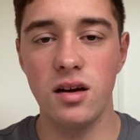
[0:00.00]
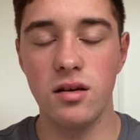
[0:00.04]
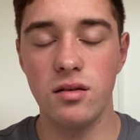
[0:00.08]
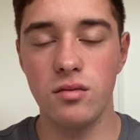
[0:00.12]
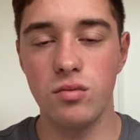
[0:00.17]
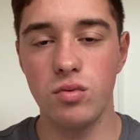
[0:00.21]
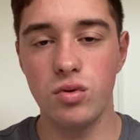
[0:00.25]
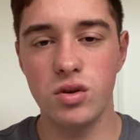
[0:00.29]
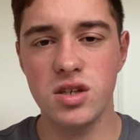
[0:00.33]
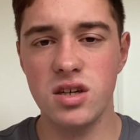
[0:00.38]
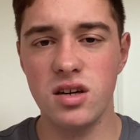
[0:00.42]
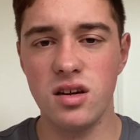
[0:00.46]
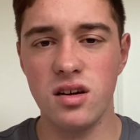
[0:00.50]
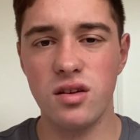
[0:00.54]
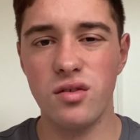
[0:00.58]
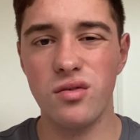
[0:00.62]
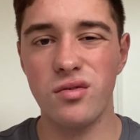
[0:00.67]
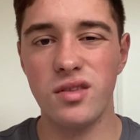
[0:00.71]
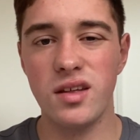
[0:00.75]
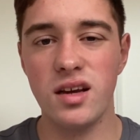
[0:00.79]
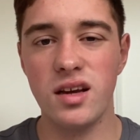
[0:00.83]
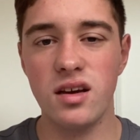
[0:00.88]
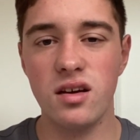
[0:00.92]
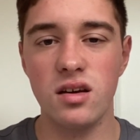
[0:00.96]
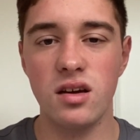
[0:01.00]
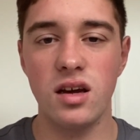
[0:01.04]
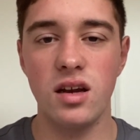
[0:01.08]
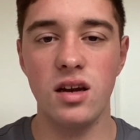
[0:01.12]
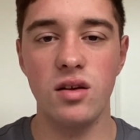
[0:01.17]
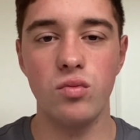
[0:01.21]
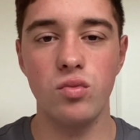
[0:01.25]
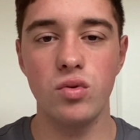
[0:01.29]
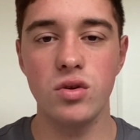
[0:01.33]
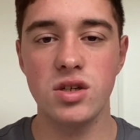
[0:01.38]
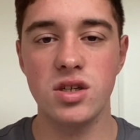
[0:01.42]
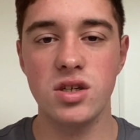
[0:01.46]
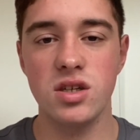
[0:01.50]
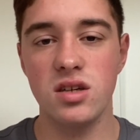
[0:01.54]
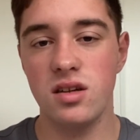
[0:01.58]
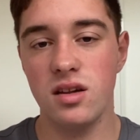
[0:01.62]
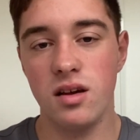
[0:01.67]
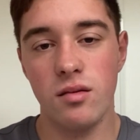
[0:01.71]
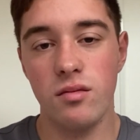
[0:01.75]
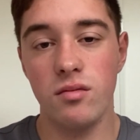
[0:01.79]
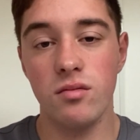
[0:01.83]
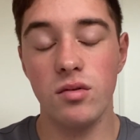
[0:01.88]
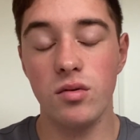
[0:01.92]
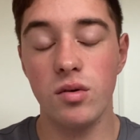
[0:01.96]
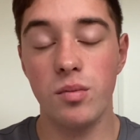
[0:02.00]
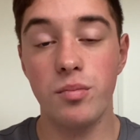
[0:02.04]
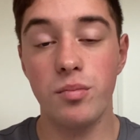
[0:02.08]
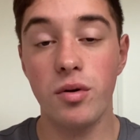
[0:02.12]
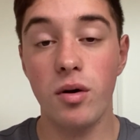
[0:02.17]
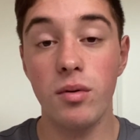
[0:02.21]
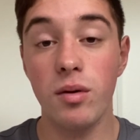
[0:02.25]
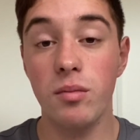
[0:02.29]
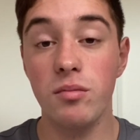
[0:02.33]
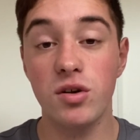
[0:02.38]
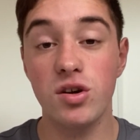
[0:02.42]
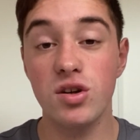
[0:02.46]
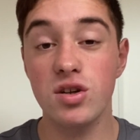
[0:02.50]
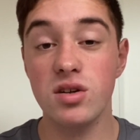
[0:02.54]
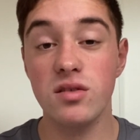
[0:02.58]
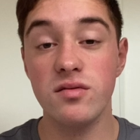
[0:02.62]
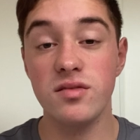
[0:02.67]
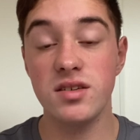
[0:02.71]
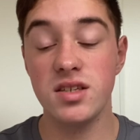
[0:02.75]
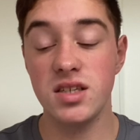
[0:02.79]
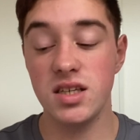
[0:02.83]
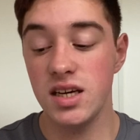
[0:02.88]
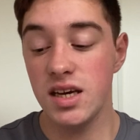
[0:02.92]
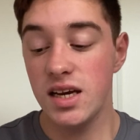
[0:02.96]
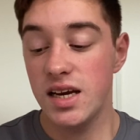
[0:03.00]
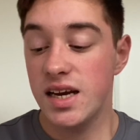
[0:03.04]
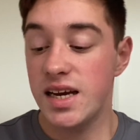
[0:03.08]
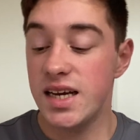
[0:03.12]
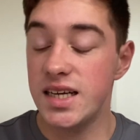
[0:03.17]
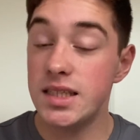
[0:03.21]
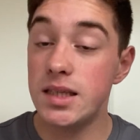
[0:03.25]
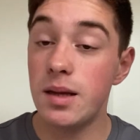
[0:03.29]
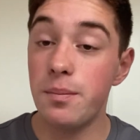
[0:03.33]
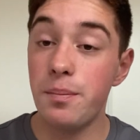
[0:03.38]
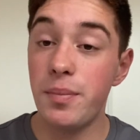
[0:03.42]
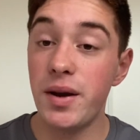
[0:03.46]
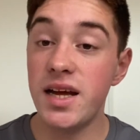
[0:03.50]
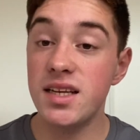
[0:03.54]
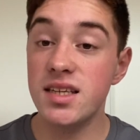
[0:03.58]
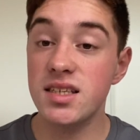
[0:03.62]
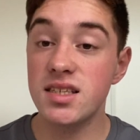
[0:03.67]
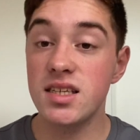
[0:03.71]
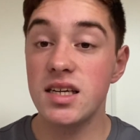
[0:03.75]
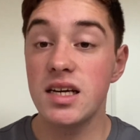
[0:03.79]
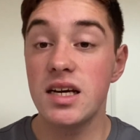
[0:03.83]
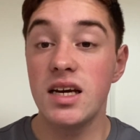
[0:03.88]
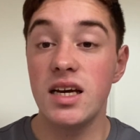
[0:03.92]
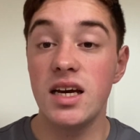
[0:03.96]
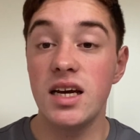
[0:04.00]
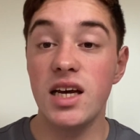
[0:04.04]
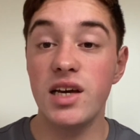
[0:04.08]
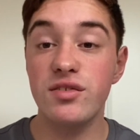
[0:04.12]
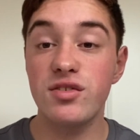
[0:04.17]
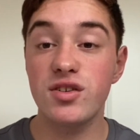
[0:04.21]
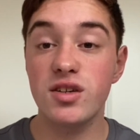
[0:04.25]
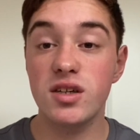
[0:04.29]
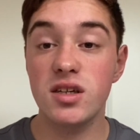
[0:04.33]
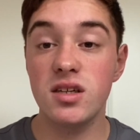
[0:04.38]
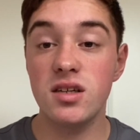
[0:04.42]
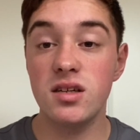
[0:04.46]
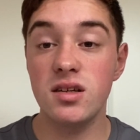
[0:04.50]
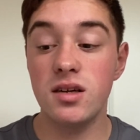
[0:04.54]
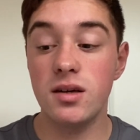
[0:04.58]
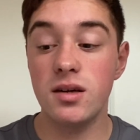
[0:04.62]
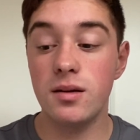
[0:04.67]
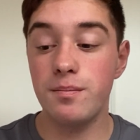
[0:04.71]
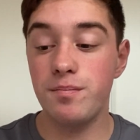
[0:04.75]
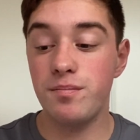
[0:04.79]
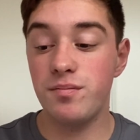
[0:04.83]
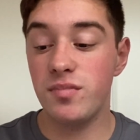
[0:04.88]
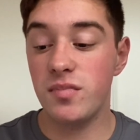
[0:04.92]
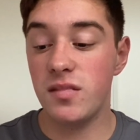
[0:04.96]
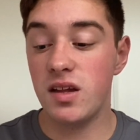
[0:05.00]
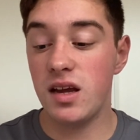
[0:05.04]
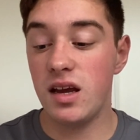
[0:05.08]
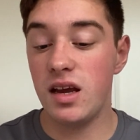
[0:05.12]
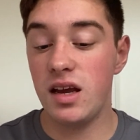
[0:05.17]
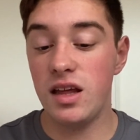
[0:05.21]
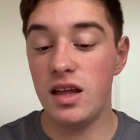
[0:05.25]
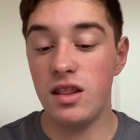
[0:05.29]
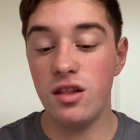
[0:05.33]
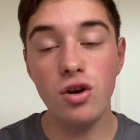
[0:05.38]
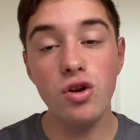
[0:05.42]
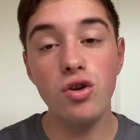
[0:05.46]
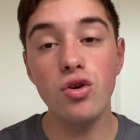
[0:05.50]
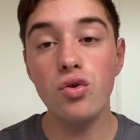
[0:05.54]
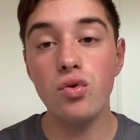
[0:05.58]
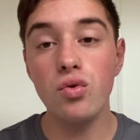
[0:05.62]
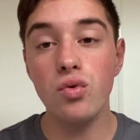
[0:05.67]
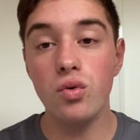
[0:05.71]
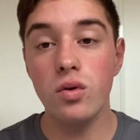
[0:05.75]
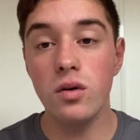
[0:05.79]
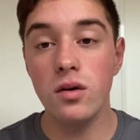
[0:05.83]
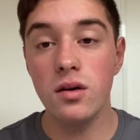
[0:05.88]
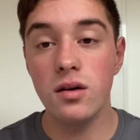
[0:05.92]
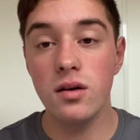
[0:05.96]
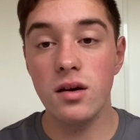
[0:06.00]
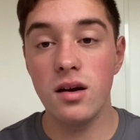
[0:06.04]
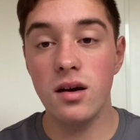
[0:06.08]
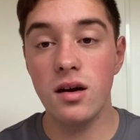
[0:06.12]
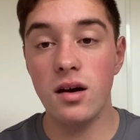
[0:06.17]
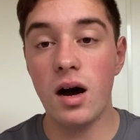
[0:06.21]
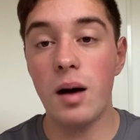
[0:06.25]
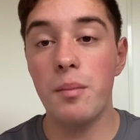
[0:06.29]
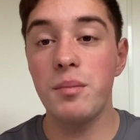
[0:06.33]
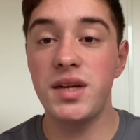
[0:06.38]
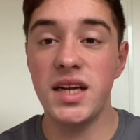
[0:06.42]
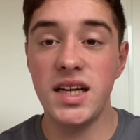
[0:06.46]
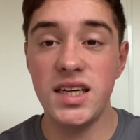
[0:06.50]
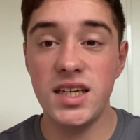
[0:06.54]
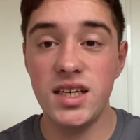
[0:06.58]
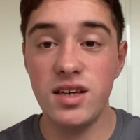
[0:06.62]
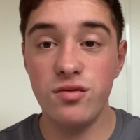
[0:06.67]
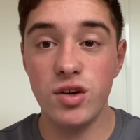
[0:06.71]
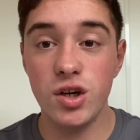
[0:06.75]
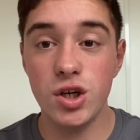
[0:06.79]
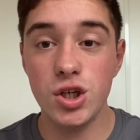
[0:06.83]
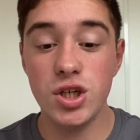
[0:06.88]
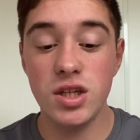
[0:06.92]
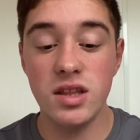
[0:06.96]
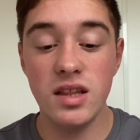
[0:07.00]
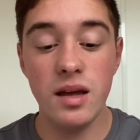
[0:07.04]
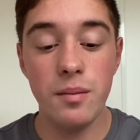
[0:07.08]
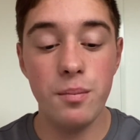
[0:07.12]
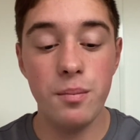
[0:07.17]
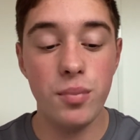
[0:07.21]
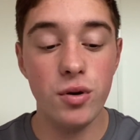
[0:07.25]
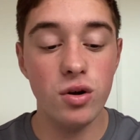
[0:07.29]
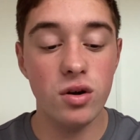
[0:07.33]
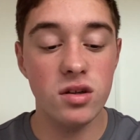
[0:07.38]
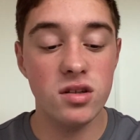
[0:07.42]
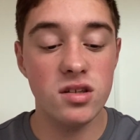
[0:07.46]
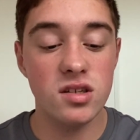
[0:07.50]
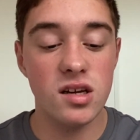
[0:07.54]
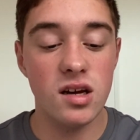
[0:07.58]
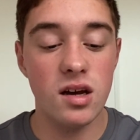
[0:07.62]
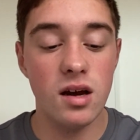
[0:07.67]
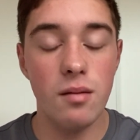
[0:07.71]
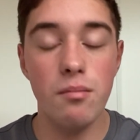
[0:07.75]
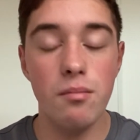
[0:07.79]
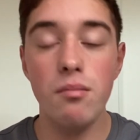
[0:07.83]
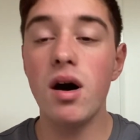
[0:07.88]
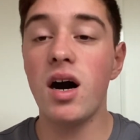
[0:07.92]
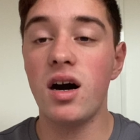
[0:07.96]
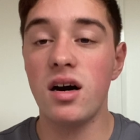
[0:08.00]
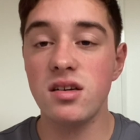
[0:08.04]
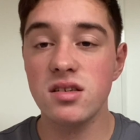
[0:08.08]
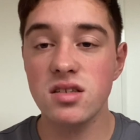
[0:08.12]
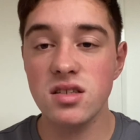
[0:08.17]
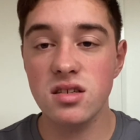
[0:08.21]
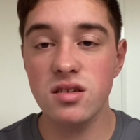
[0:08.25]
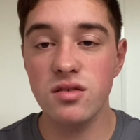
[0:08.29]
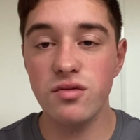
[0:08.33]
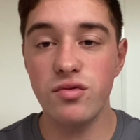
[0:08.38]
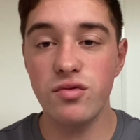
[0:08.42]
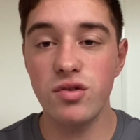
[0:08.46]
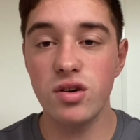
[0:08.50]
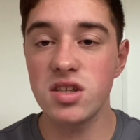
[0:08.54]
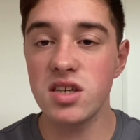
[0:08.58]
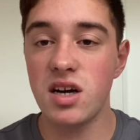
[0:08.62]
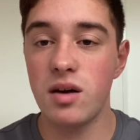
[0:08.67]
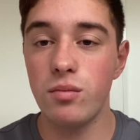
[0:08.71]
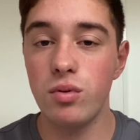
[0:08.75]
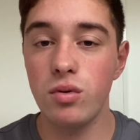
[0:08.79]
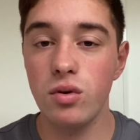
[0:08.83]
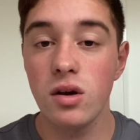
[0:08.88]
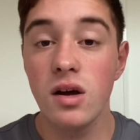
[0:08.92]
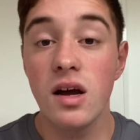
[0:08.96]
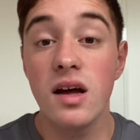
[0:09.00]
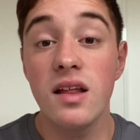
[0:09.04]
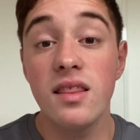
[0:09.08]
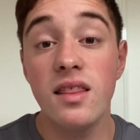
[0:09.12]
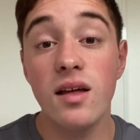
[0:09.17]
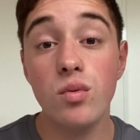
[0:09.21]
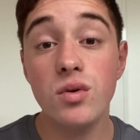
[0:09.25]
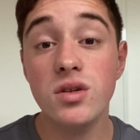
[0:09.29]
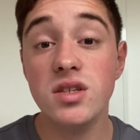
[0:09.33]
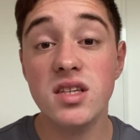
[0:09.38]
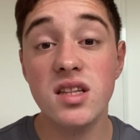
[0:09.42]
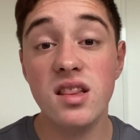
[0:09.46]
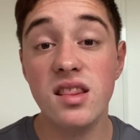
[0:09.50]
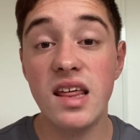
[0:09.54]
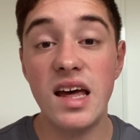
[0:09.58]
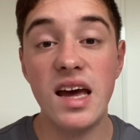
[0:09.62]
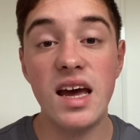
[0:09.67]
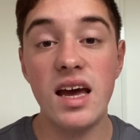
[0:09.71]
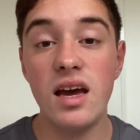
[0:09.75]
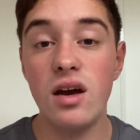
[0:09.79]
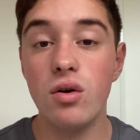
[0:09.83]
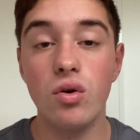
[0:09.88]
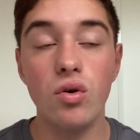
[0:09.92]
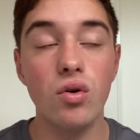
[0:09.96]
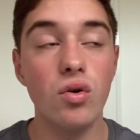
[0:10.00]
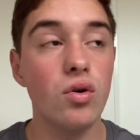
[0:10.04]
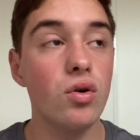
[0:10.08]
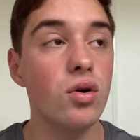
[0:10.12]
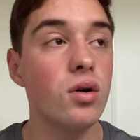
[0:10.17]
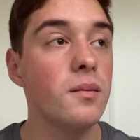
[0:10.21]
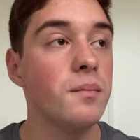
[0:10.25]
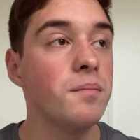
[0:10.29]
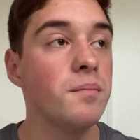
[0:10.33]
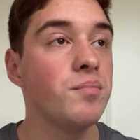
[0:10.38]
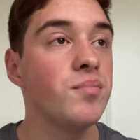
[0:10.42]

wasn't, I don't think, and it wasn't a problem, because obviously it depends. If in the new updated version they put a mast, for example, that wasn't there, or